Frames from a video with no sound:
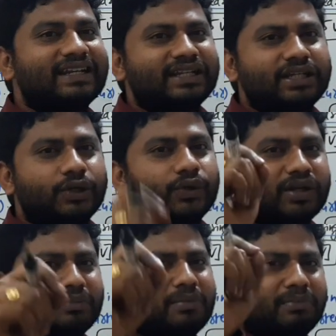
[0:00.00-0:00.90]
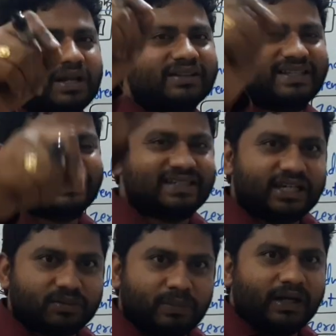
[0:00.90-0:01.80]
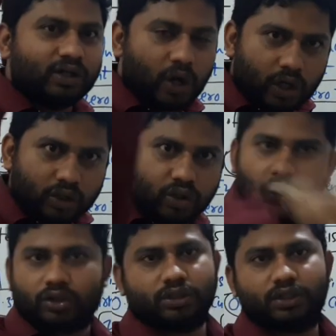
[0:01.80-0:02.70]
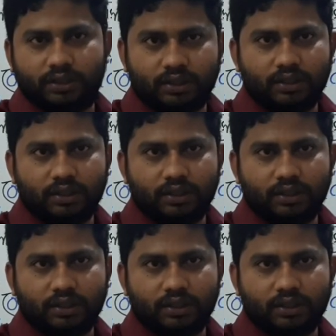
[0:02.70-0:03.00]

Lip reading: Did you remember this statement or not?